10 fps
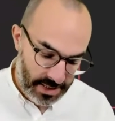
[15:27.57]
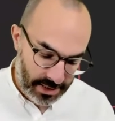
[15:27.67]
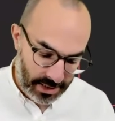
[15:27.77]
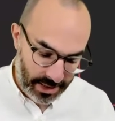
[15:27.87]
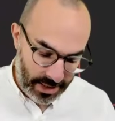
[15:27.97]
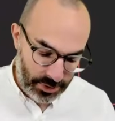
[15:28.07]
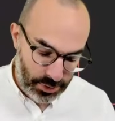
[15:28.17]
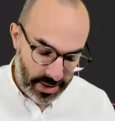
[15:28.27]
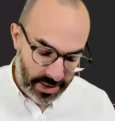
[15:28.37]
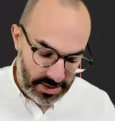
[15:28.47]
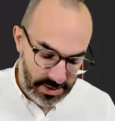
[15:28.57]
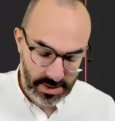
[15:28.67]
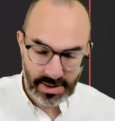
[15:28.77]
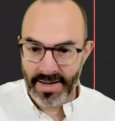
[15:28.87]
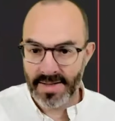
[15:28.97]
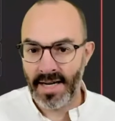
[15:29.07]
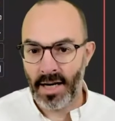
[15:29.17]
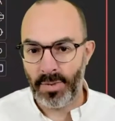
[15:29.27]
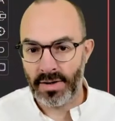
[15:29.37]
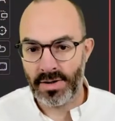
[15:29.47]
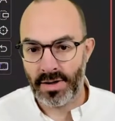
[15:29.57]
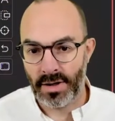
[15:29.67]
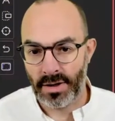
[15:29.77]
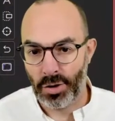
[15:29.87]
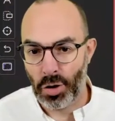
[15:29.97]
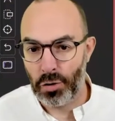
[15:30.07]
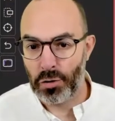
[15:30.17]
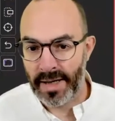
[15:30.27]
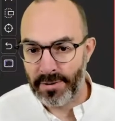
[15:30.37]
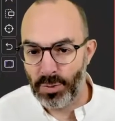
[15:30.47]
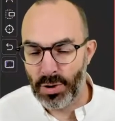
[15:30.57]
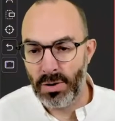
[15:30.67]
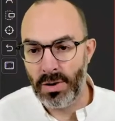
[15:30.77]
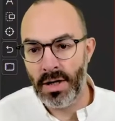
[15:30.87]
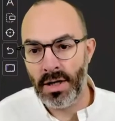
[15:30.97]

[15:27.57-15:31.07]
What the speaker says: And in today's landscape, that's unforgivable.